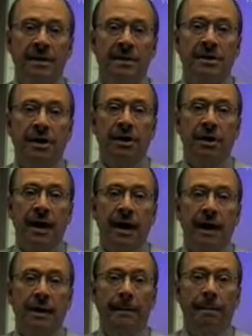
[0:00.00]
So
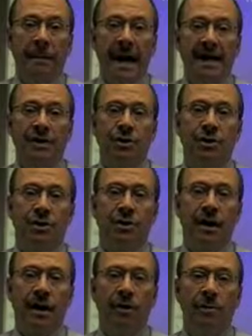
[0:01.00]
a master
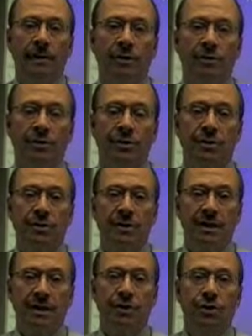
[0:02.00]
elementary school
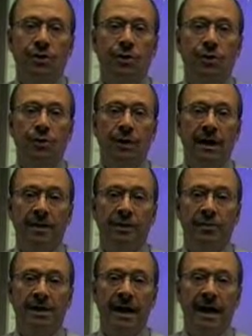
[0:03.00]
teacher would
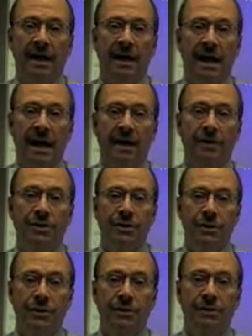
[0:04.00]
understand how to
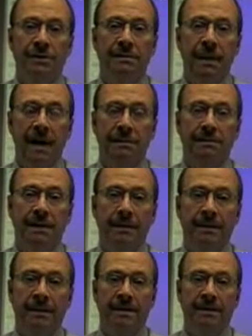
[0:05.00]
use math
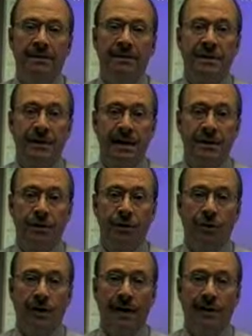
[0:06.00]
manipulatives in his or
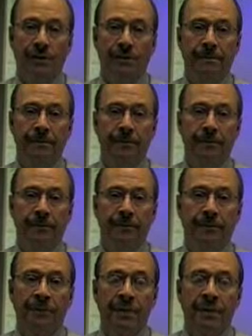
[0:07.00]
her classroom.
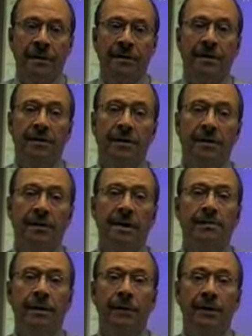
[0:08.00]
The third
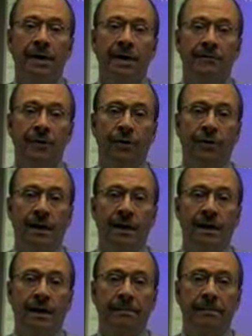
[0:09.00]
component of
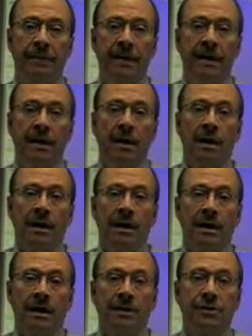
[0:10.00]
curriculum
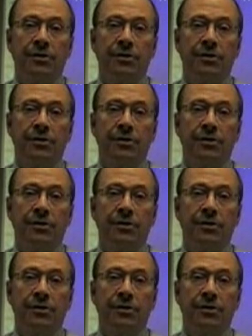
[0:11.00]
is